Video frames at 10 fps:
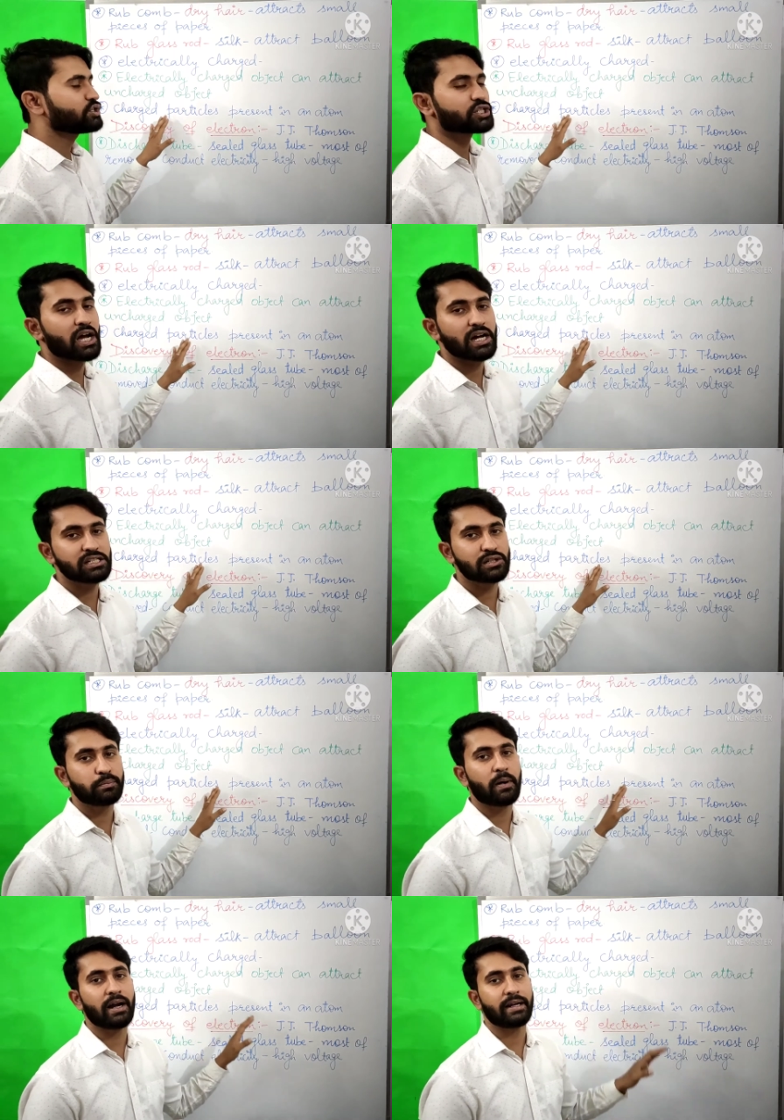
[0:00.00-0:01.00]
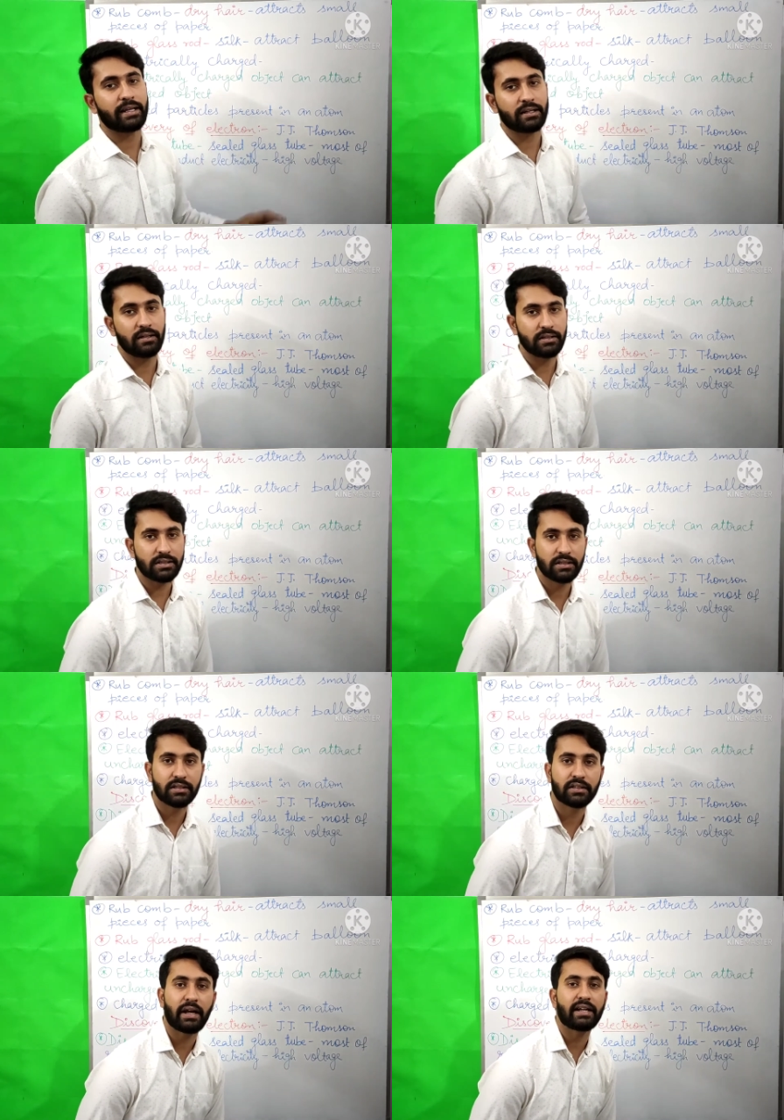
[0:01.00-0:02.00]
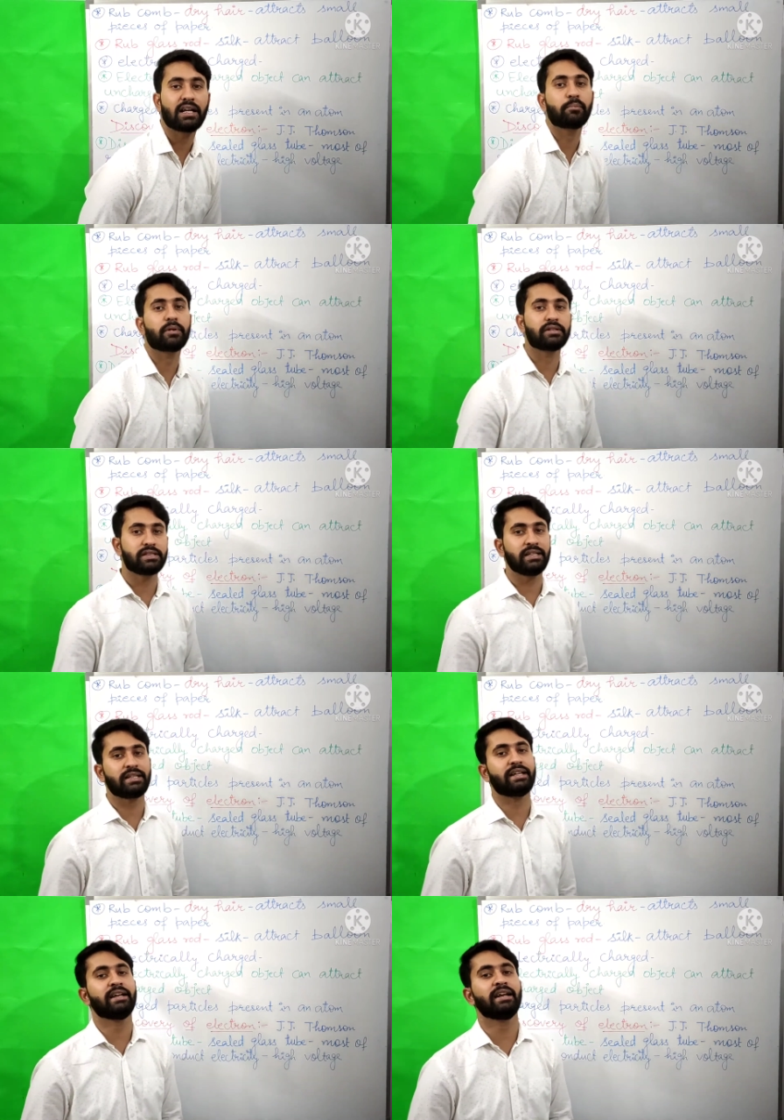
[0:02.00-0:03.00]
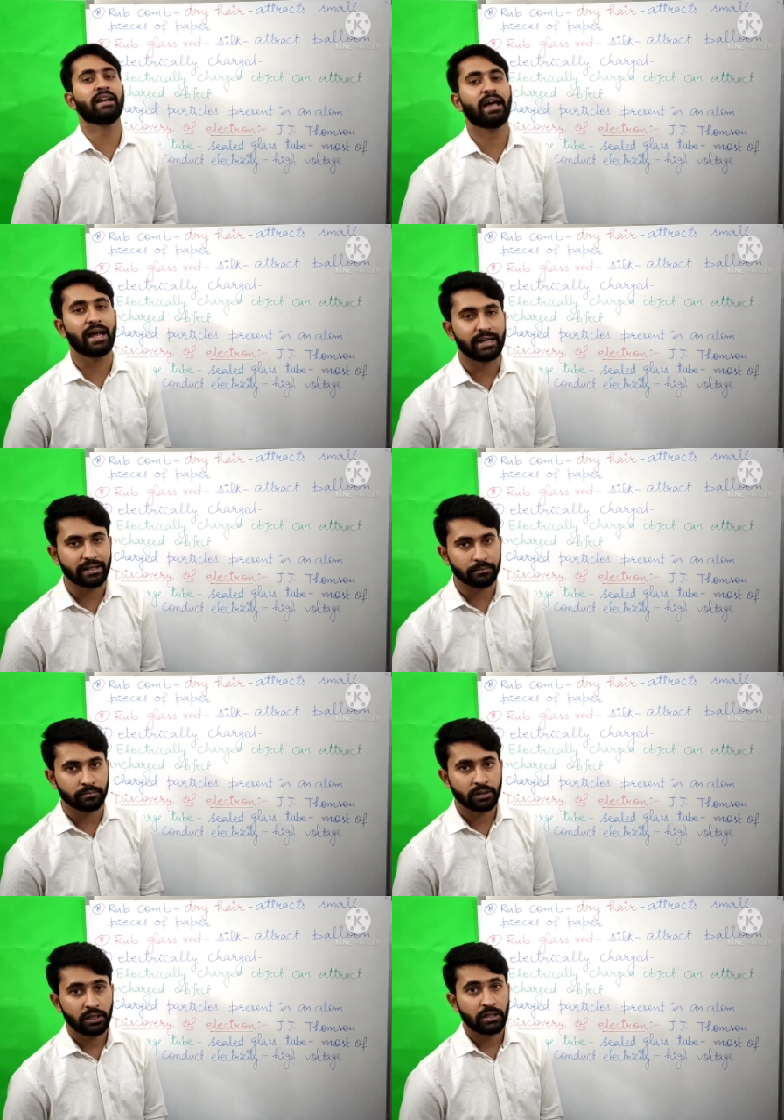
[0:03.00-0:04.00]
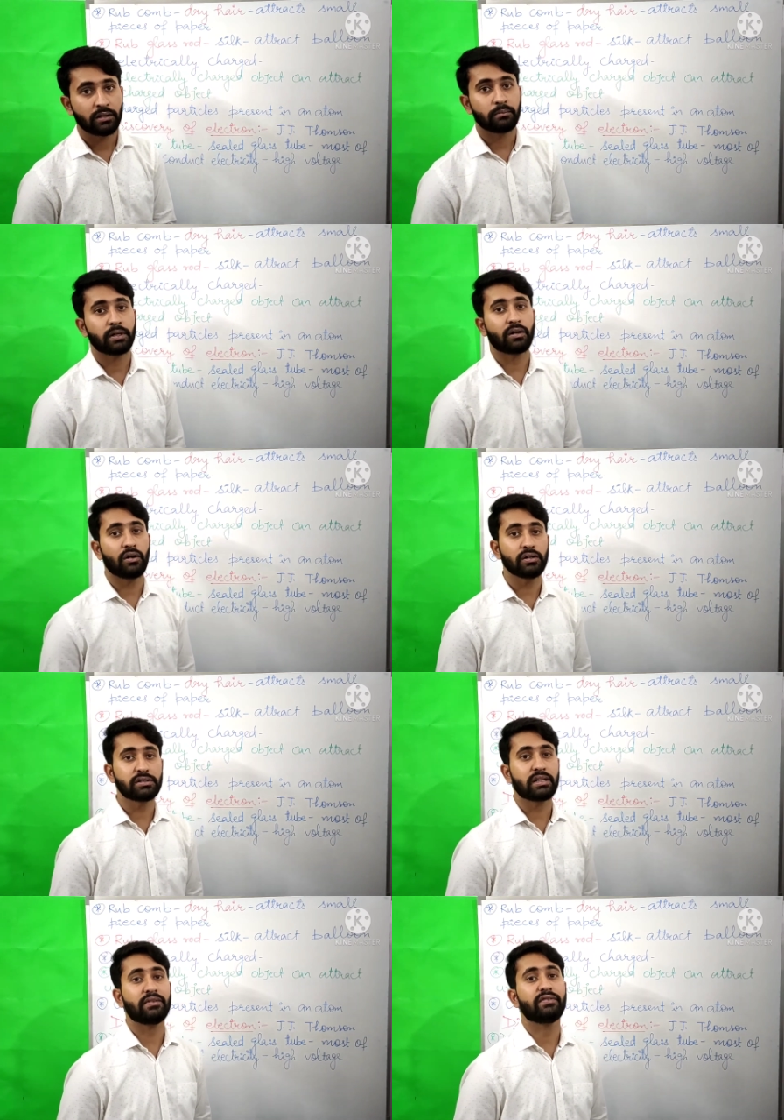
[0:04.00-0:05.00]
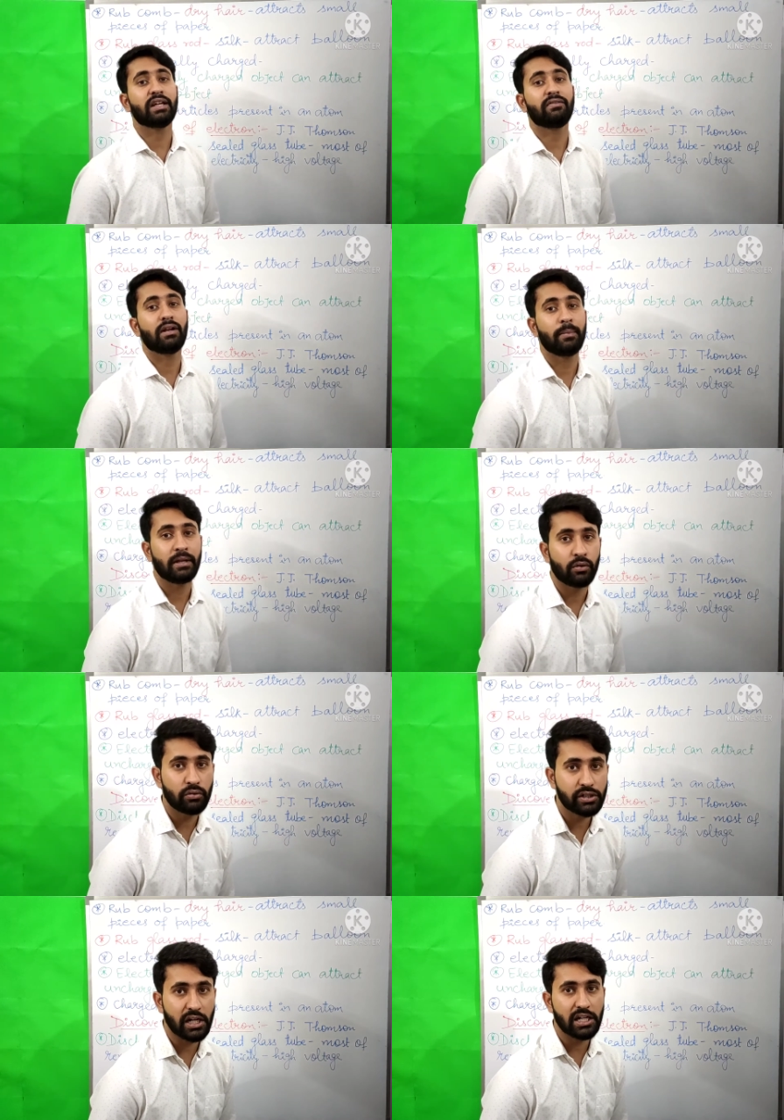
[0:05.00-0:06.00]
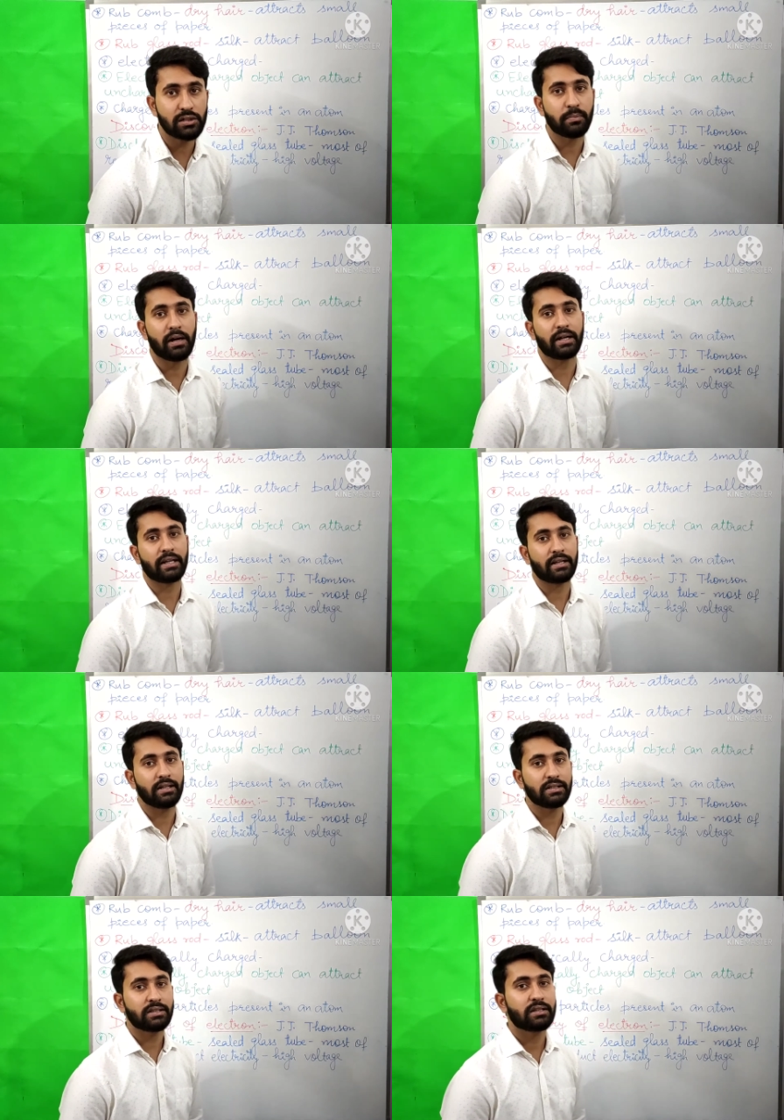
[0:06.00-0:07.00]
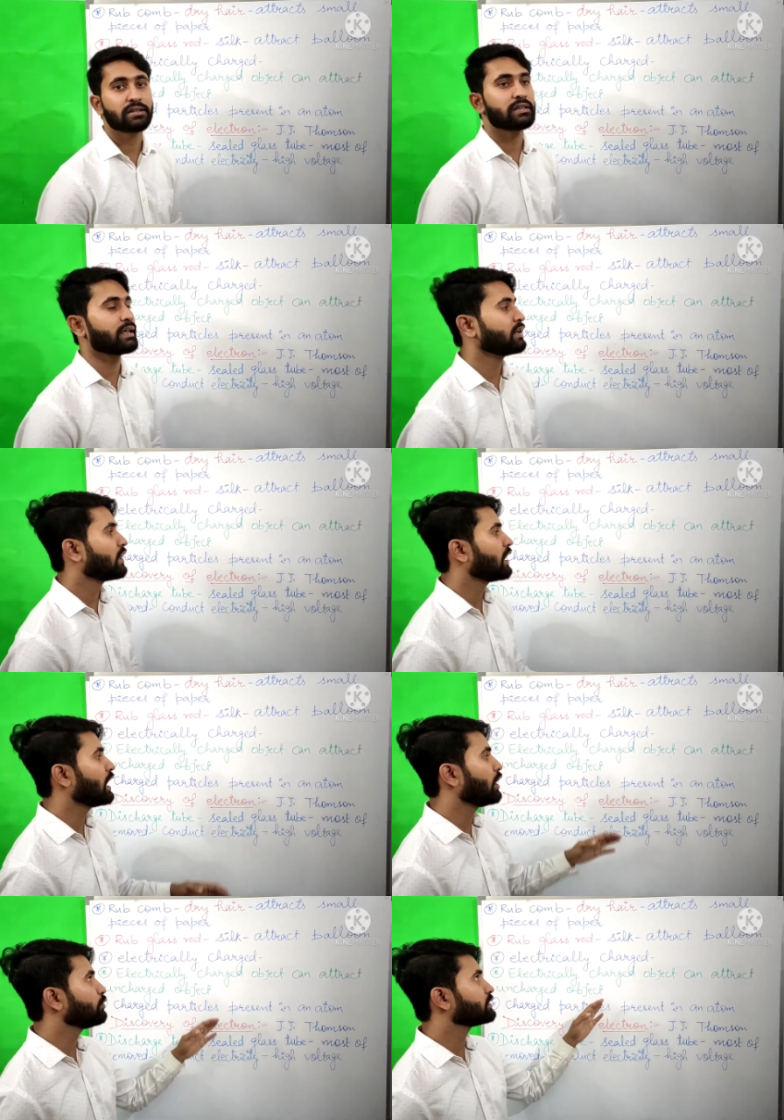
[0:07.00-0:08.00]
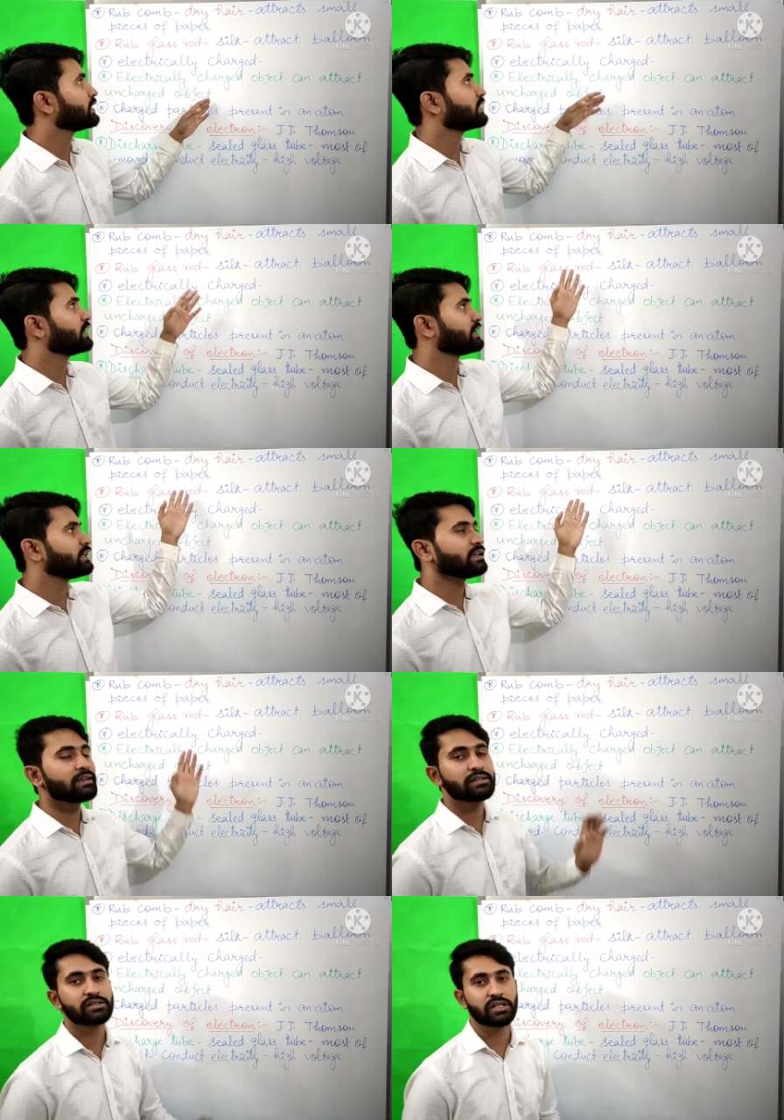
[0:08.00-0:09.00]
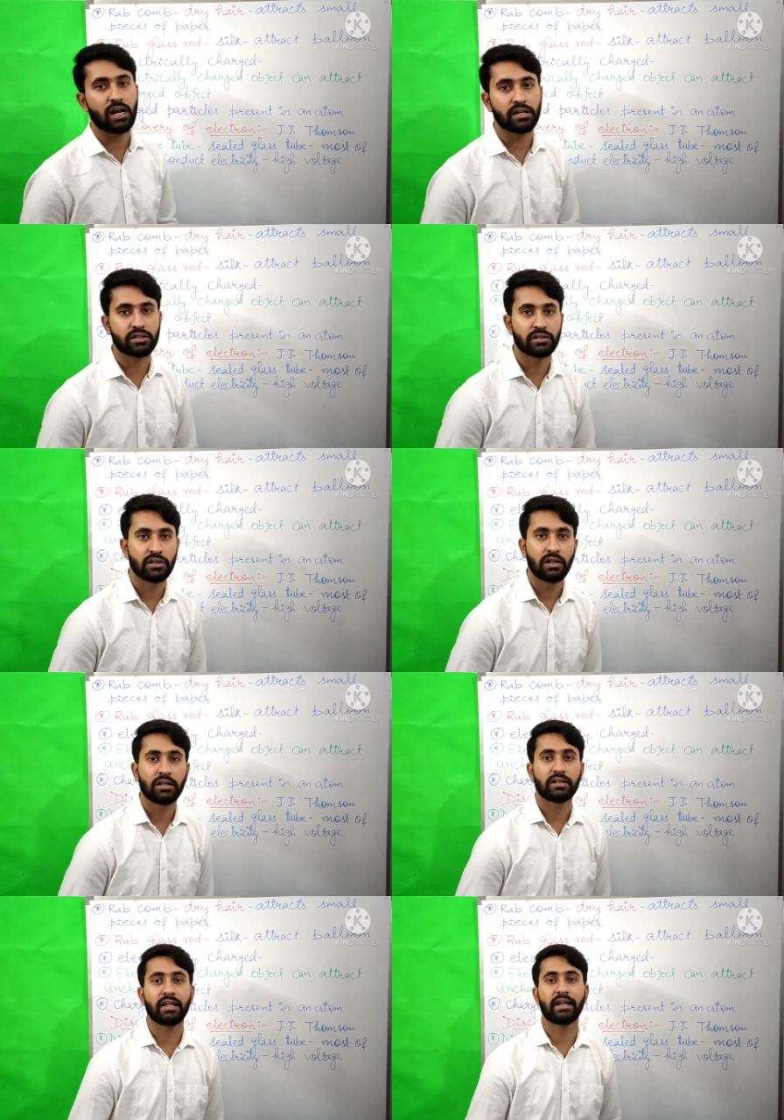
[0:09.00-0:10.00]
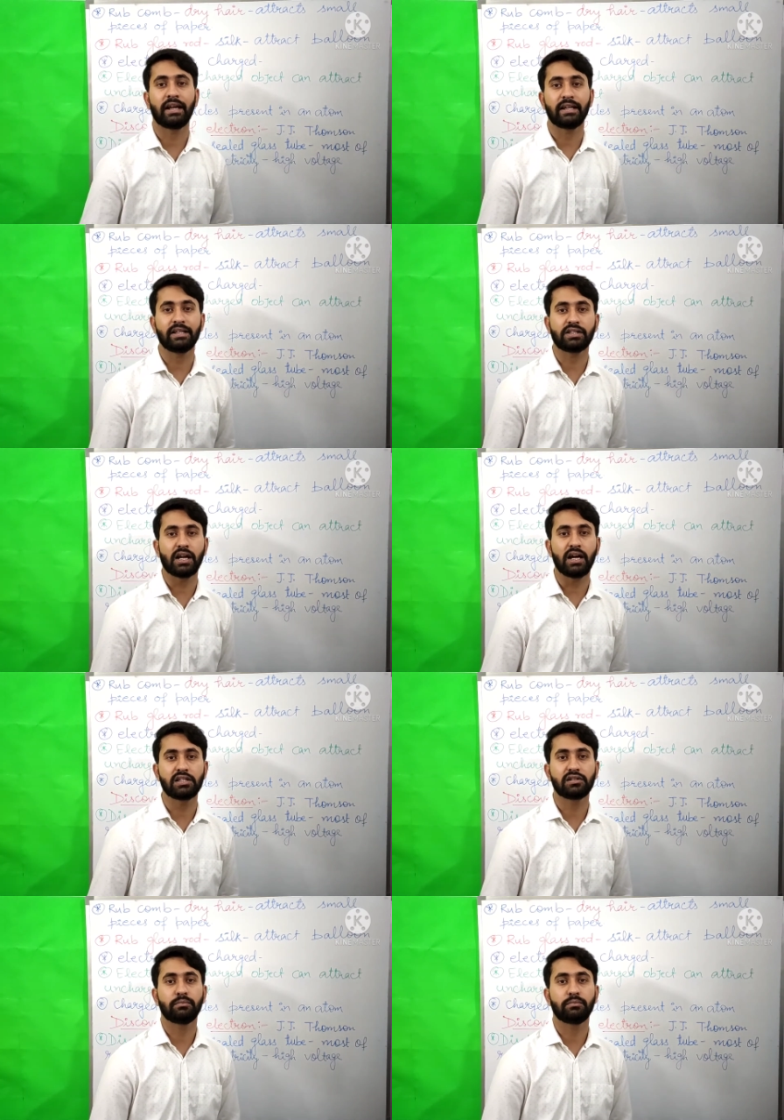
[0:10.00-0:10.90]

charged particles that are present in an atom, because if there will be no charged particles, then how they are getting charged? They are getting charged